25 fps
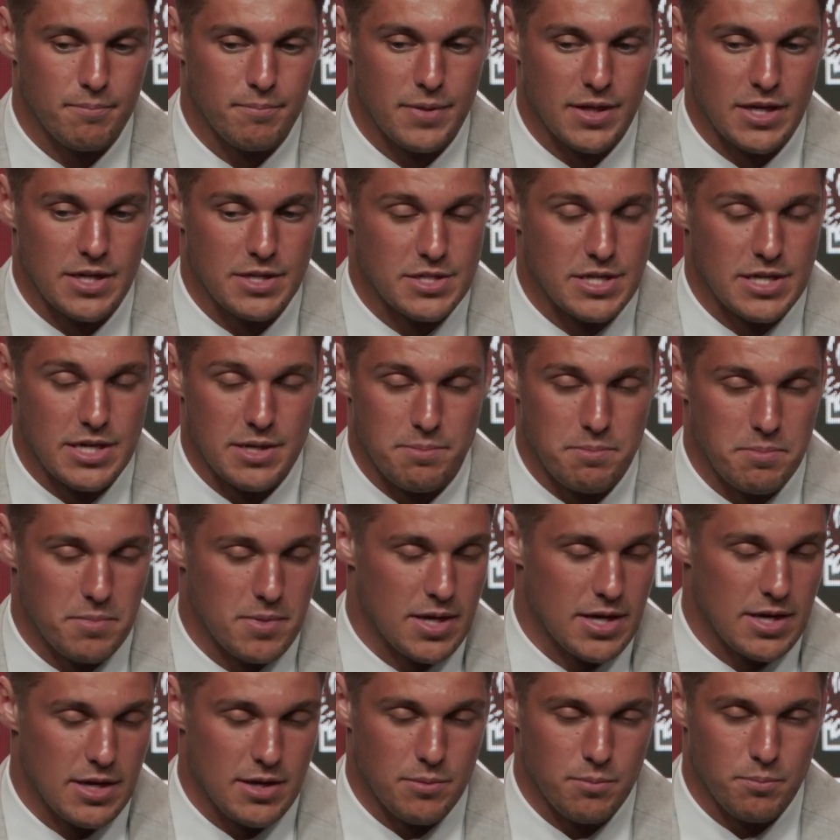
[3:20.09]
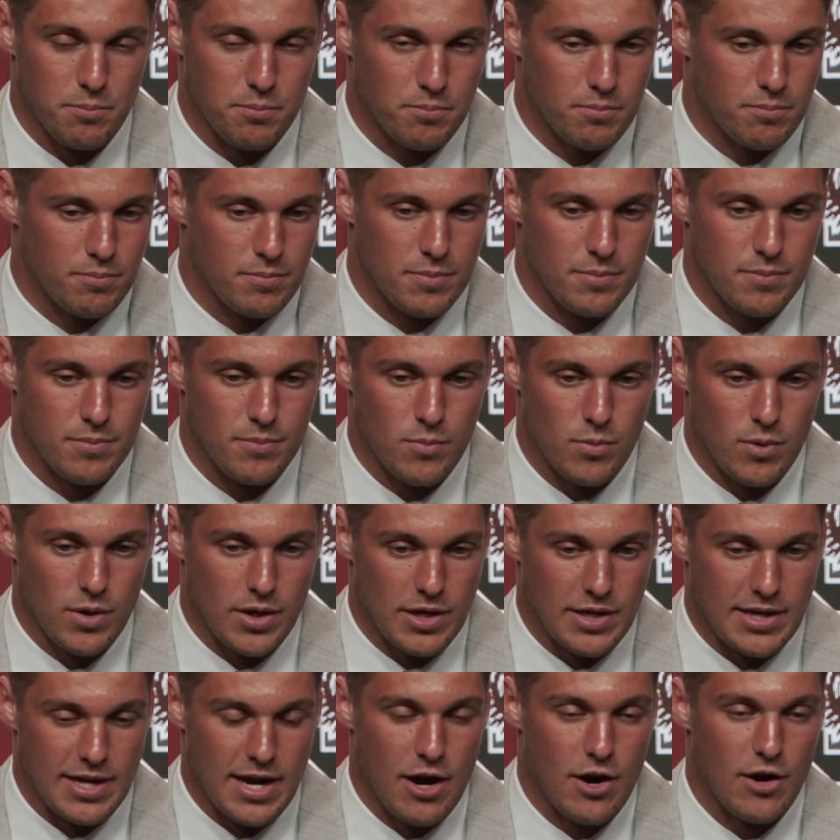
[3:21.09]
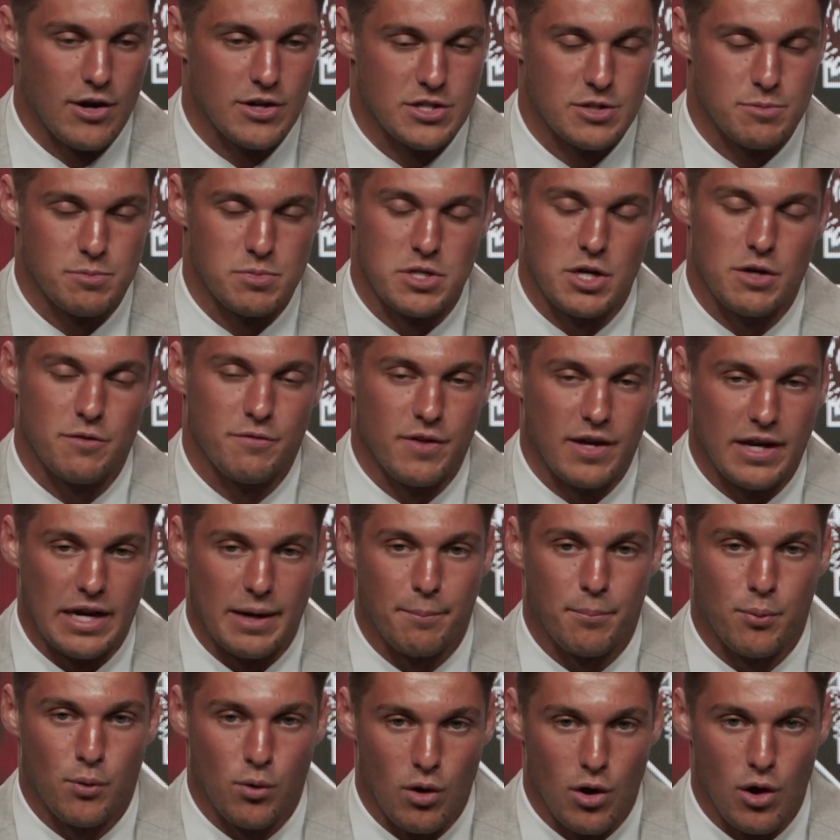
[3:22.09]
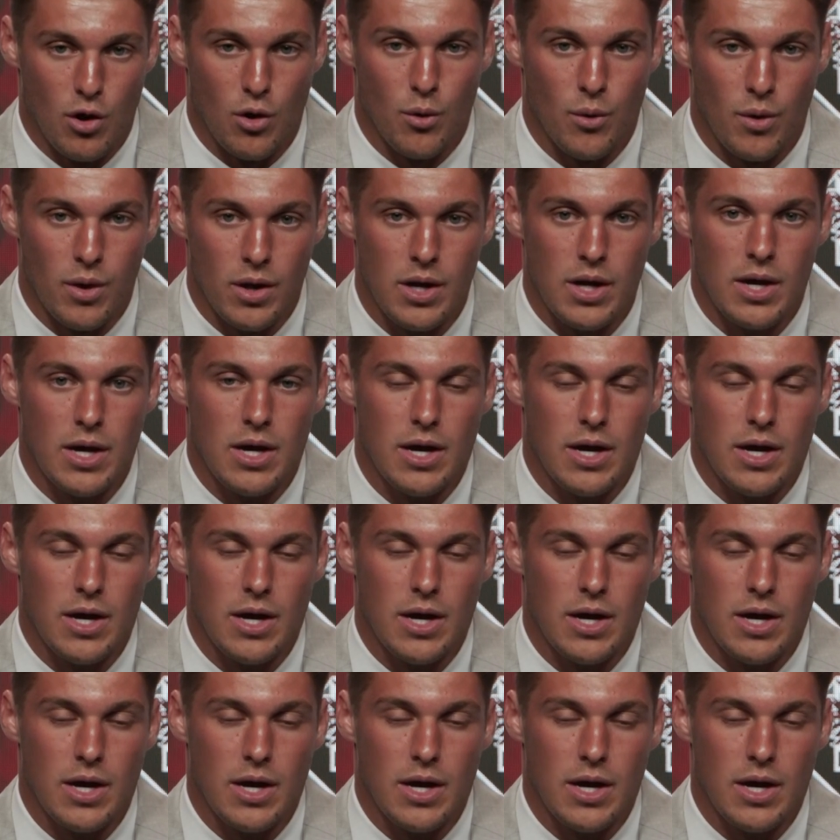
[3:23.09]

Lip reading: because he carries himself like a pro.